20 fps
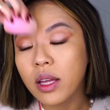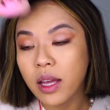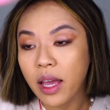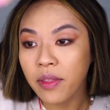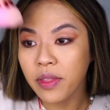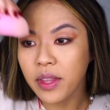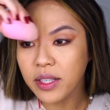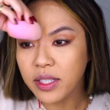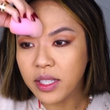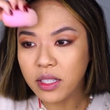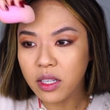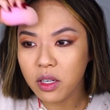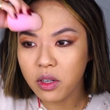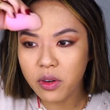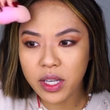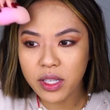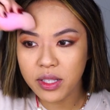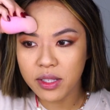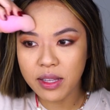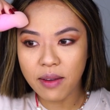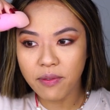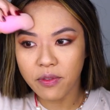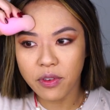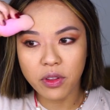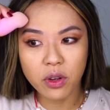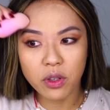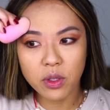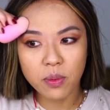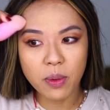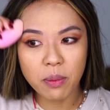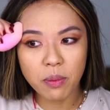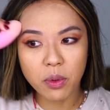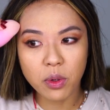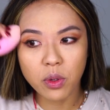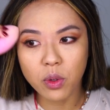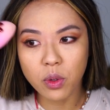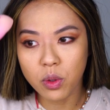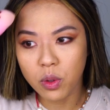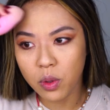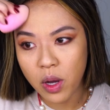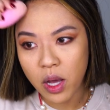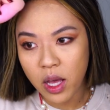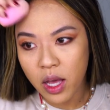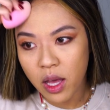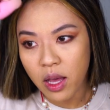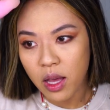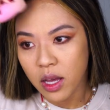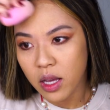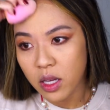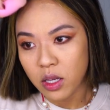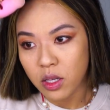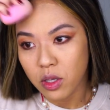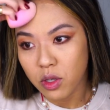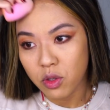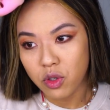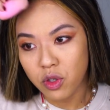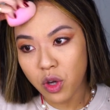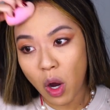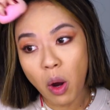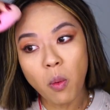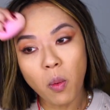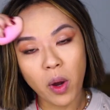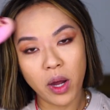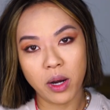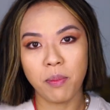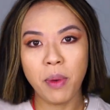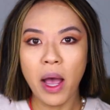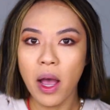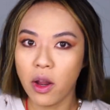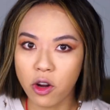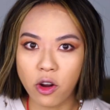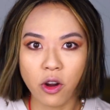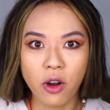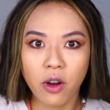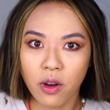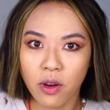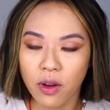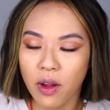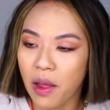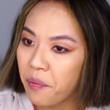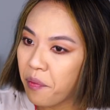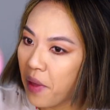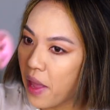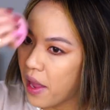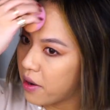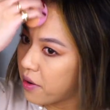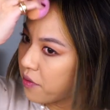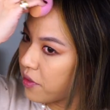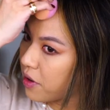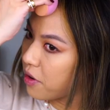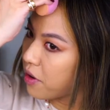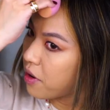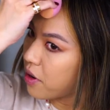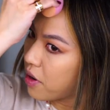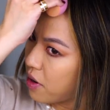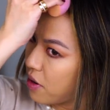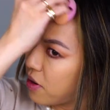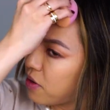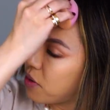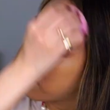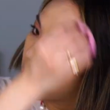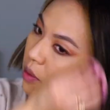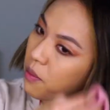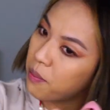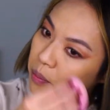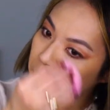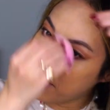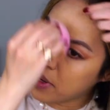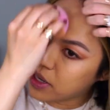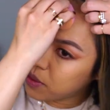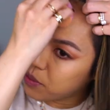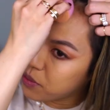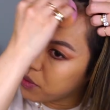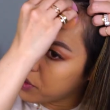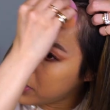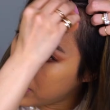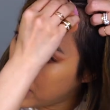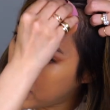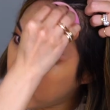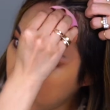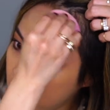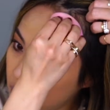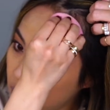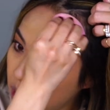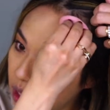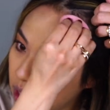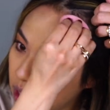And this is a great step for those people who don't want to powder at the end of their makeup routine